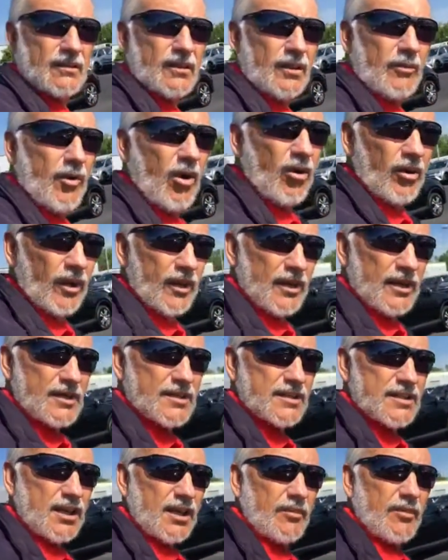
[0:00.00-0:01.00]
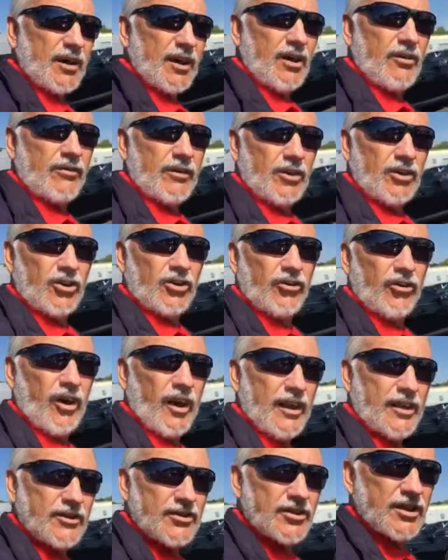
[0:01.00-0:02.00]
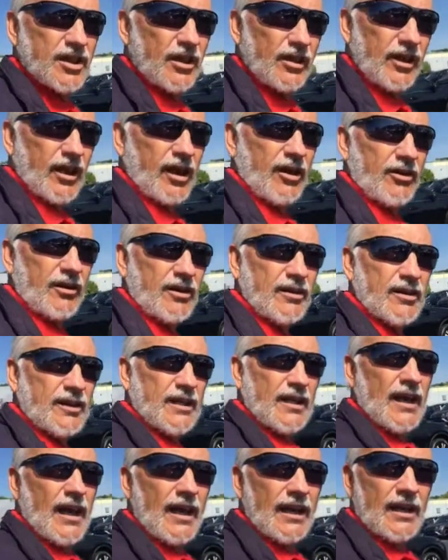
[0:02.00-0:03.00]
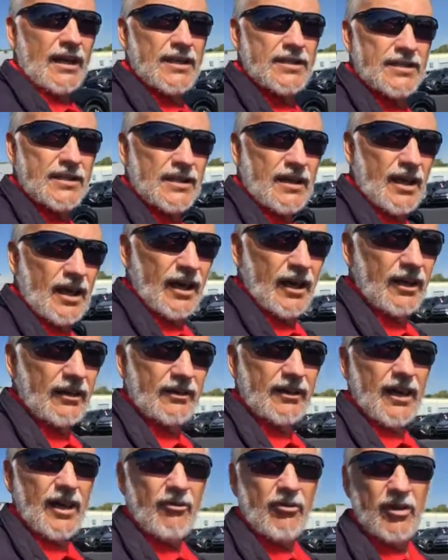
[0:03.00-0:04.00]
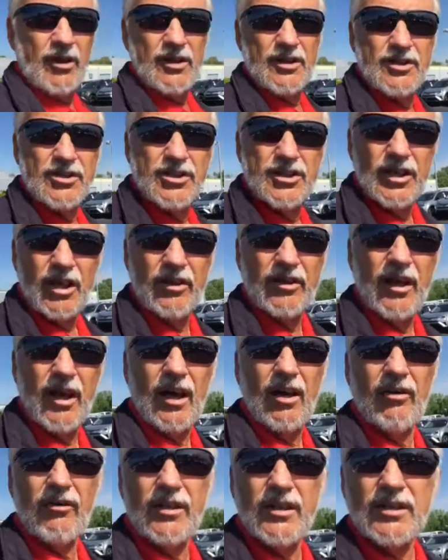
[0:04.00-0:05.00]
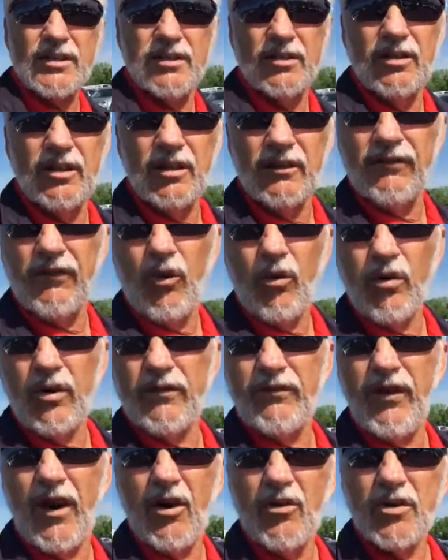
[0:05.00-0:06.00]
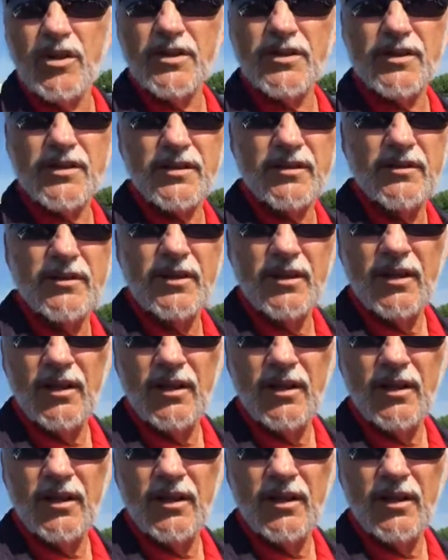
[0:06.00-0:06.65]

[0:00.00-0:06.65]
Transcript: Good morning, This is Tilmon over at LaGrange Toyota. Hey, listen, uh, I wanted to show y'all this little Ford Focus.